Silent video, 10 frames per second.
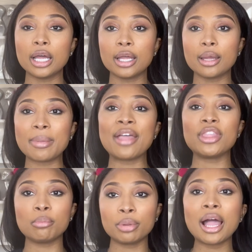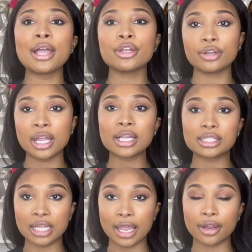and then apply your
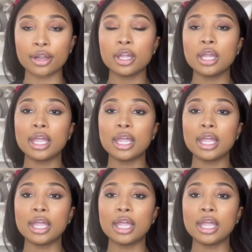next layer.